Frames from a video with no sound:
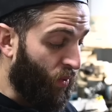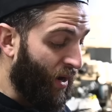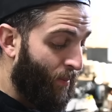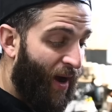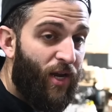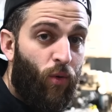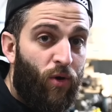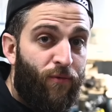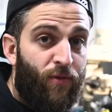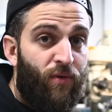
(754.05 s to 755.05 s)
We had to buy
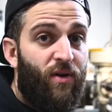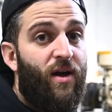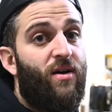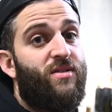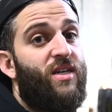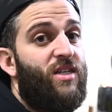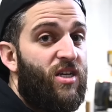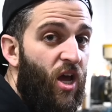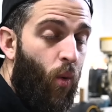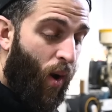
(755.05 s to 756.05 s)
doors for $300 each.
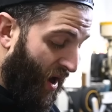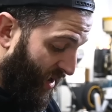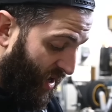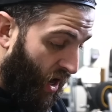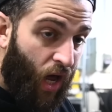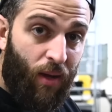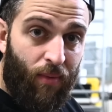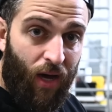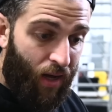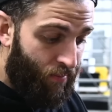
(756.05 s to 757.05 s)
We had to cut them
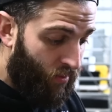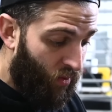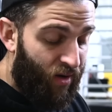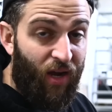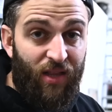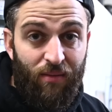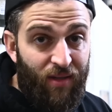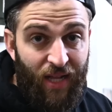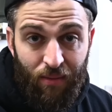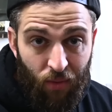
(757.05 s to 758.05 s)
up, or
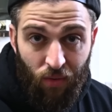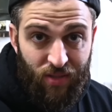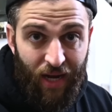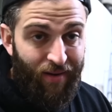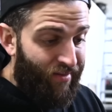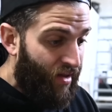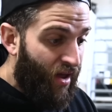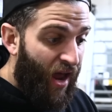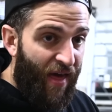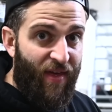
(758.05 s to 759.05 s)
take the motors out,
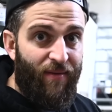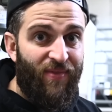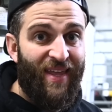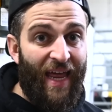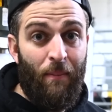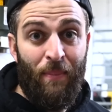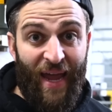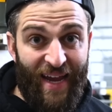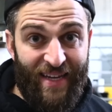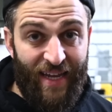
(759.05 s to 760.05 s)
and then get them
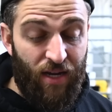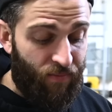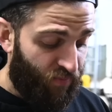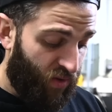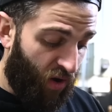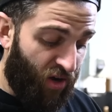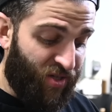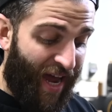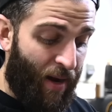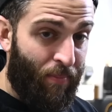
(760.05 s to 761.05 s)
painted.
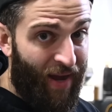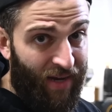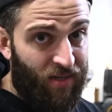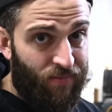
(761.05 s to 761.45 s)
Also added paint.